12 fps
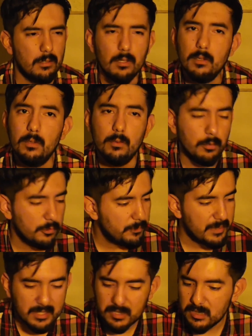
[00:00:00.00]
Oh, where's
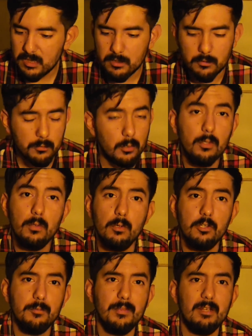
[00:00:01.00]
my keys? Oh,
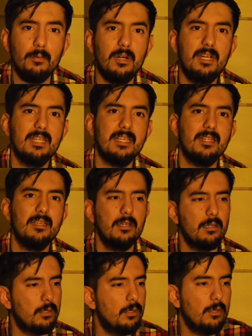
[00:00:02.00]
where's my wallet?
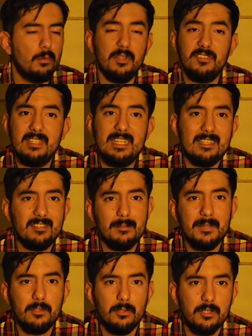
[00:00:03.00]
Oh, when's the last
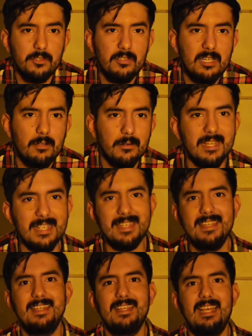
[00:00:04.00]
time I took a shower?
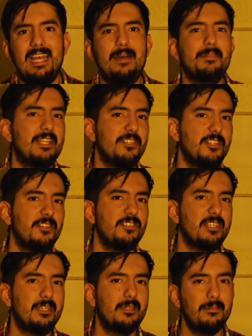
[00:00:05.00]
Hey, I'm not
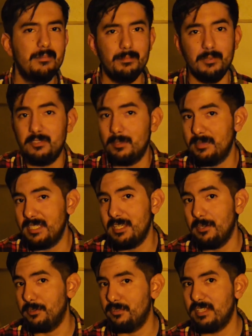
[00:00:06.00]
judging, but something
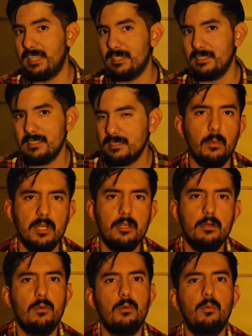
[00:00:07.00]
here stank.
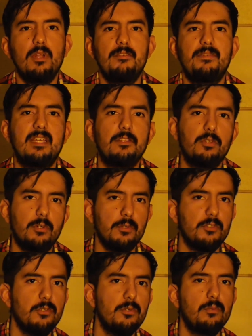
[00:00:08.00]
Well, what if I
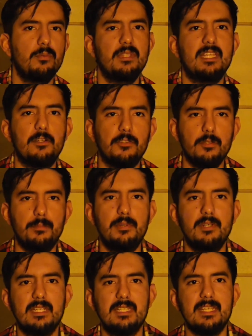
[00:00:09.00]
told you that there's a
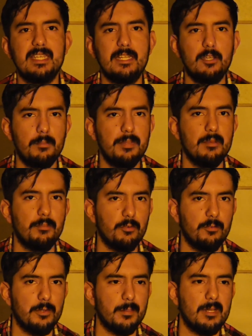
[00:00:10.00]
book that can help
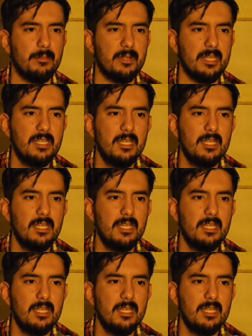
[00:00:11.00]
improve your memory?